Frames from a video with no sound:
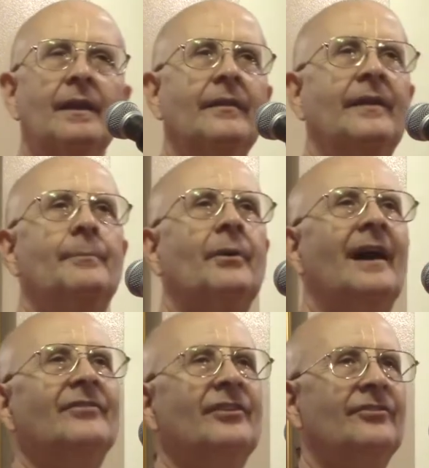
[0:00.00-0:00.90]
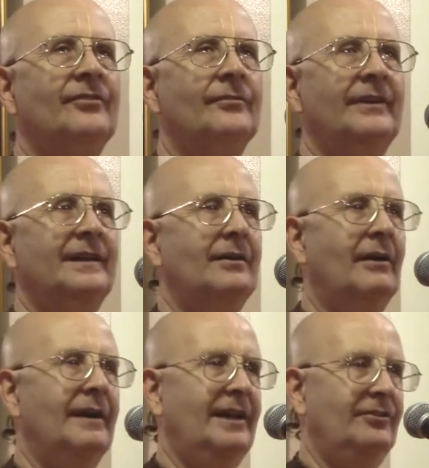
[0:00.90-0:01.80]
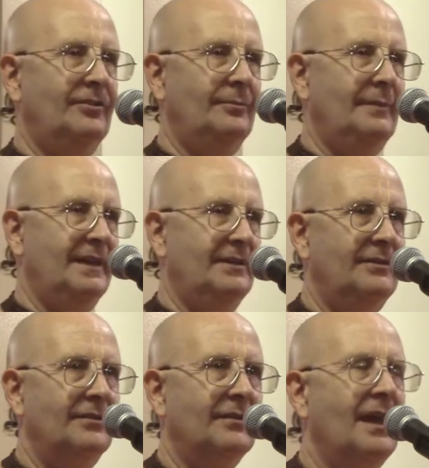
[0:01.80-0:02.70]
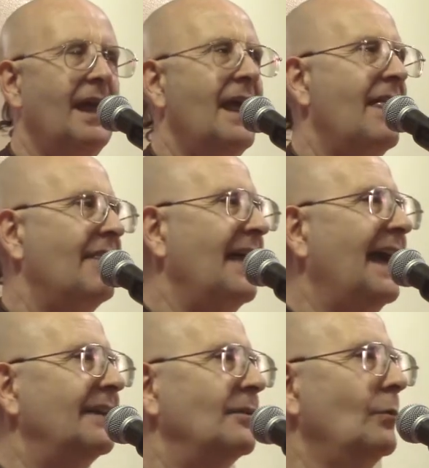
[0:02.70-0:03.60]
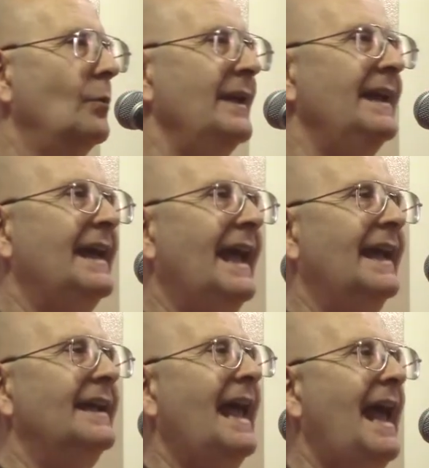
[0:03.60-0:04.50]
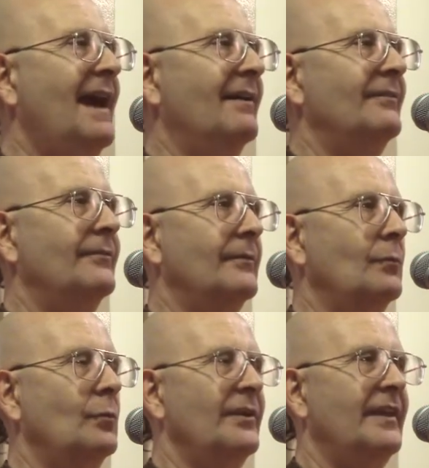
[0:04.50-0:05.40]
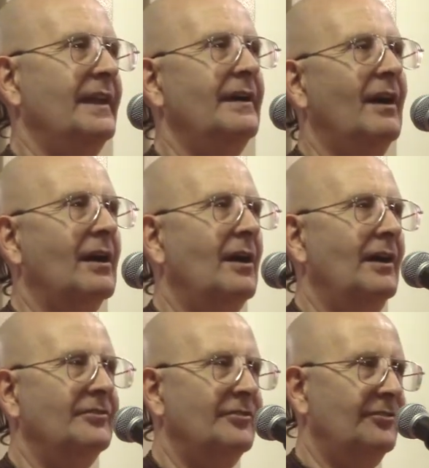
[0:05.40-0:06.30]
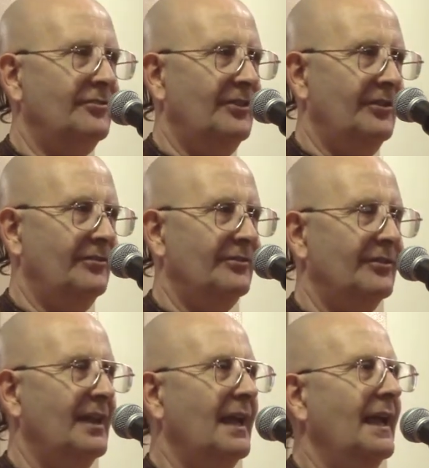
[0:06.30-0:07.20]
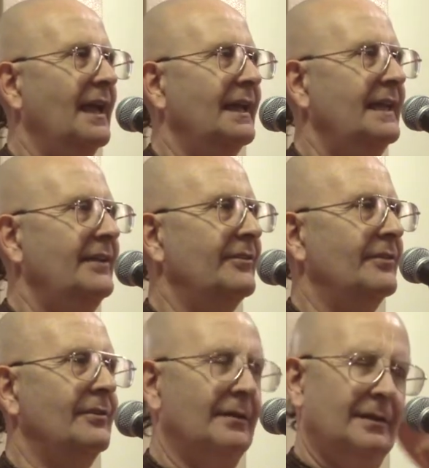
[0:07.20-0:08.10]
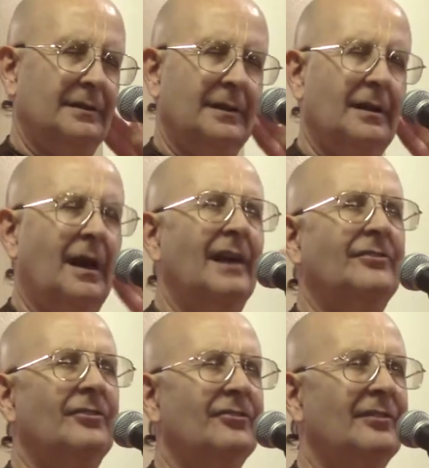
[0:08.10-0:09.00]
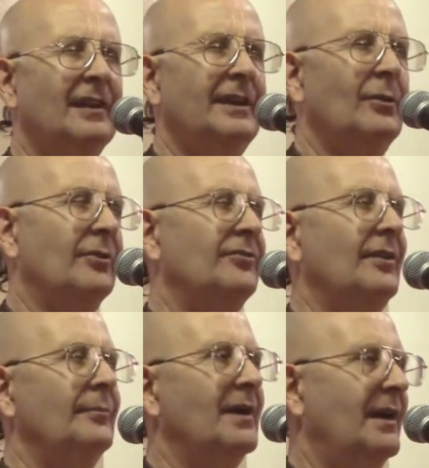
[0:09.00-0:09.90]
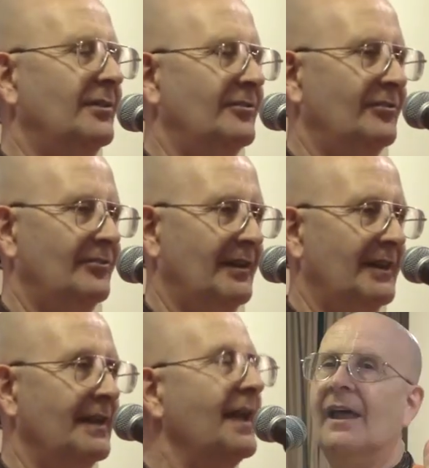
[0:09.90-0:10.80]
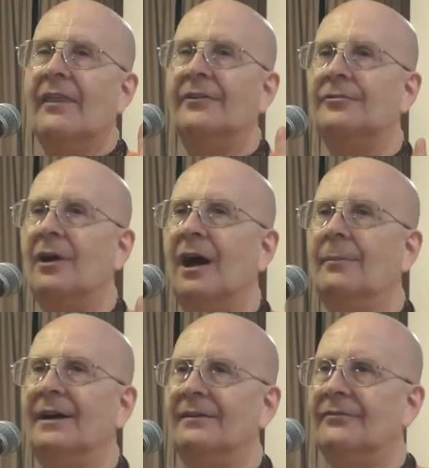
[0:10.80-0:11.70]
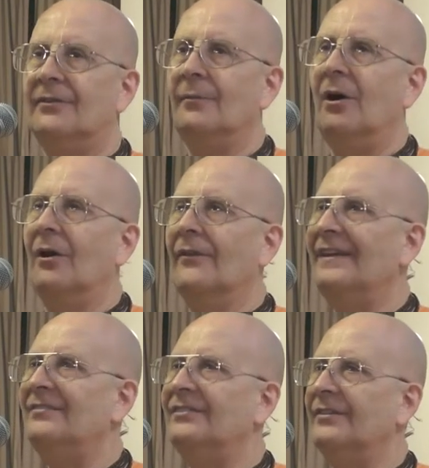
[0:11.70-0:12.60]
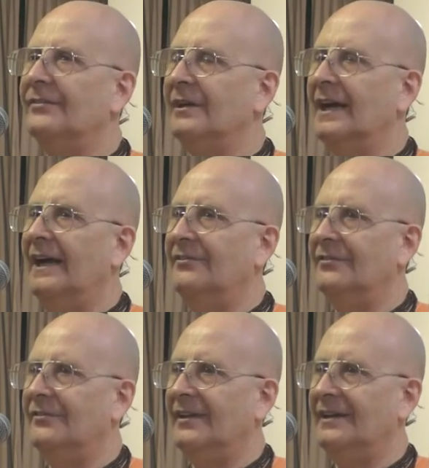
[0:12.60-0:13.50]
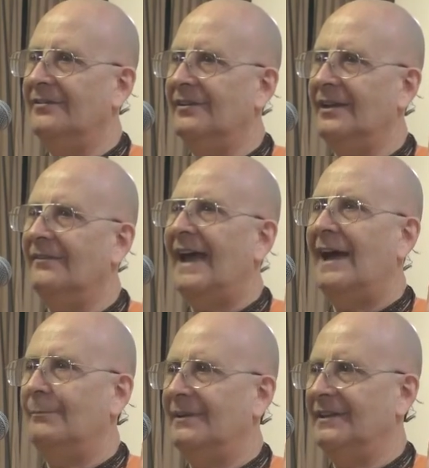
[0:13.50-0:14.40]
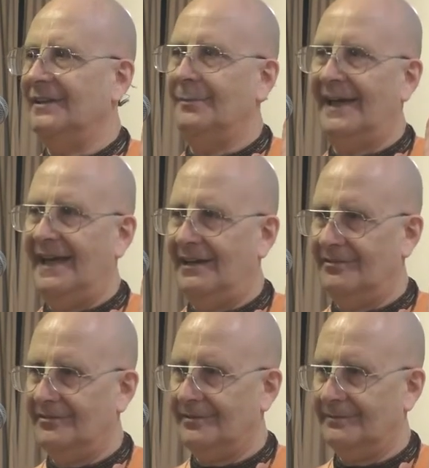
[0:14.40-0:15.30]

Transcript: the process of reincarnation means that we can have within our consciousness, either consciously or subconsciously, the trauma from all these different kinds of things that have happened in the past.